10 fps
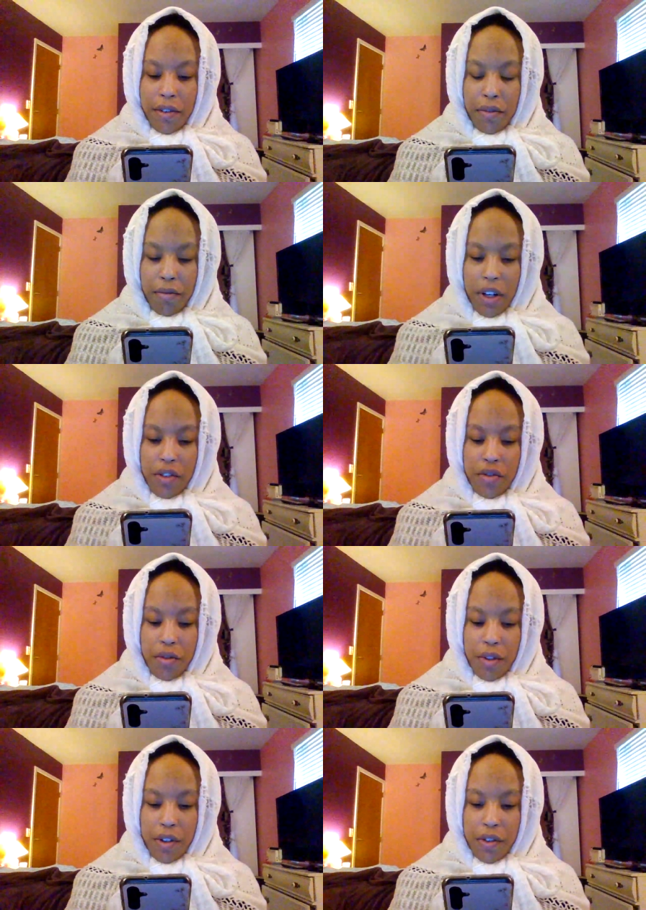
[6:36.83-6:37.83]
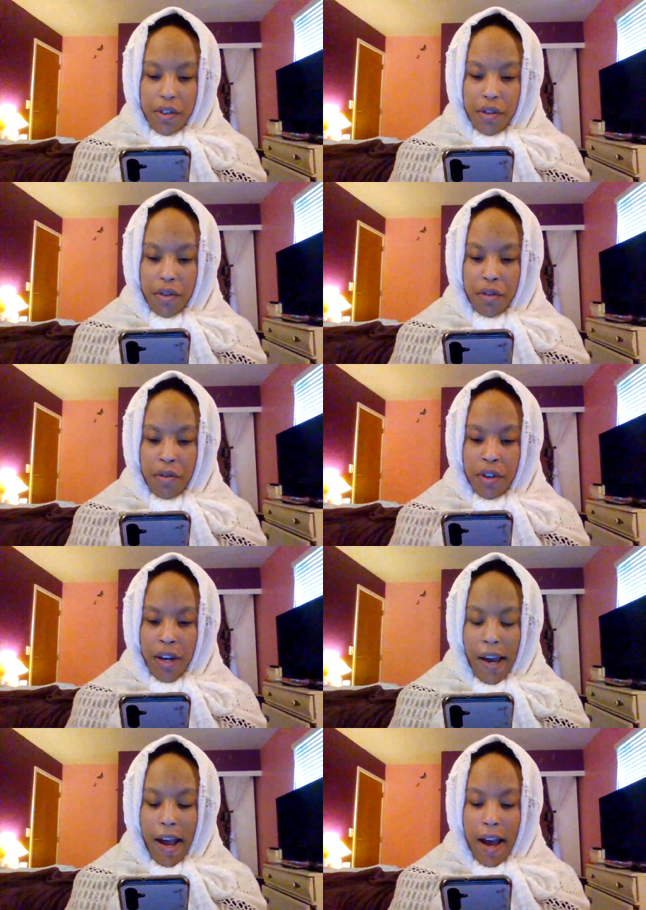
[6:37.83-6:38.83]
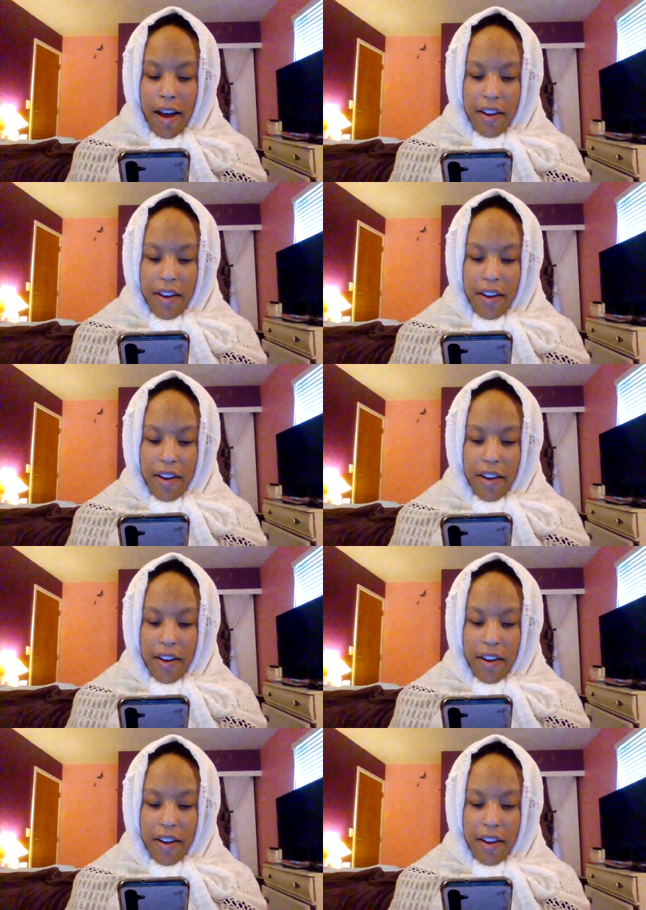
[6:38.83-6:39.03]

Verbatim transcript: runs towards Yuru uh,